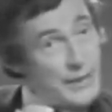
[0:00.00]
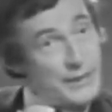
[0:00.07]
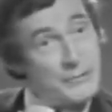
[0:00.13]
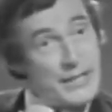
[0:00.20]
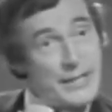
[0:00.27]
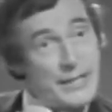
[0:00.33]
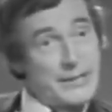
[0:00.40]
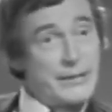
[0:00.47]
white
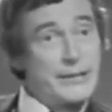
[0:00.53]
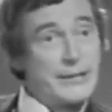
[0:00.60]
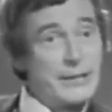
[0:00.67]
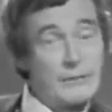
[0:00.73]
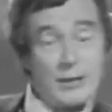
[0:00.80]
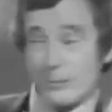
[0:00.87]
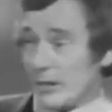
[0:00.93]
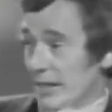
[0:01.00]
man is a
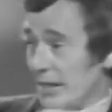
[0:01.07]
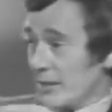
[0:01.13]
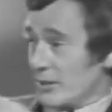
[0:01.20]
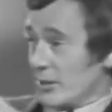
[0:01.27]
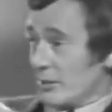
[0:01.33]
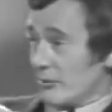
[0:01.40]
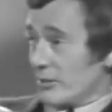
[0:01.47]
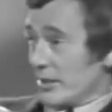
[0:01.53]
devil? I mean,
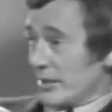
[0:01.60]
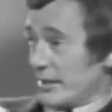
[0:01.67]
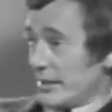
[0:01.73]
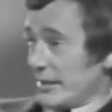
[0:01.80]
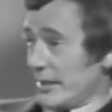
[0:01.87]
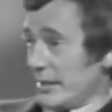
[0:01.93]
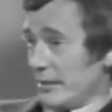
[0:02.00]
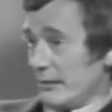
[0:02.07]
Angelo
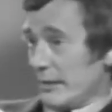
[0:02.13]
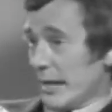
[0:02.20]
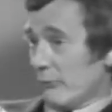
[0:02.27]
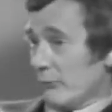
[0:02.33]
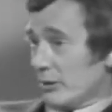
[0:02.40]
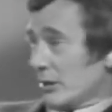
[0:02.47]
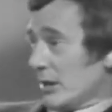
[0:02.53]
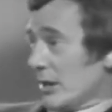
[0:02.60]
Dundee,
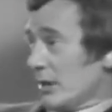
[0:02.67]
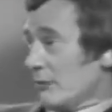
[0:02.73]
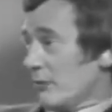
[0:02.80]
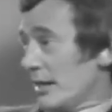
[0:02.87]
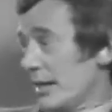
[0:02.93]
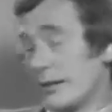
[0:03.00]
Harold Conrad?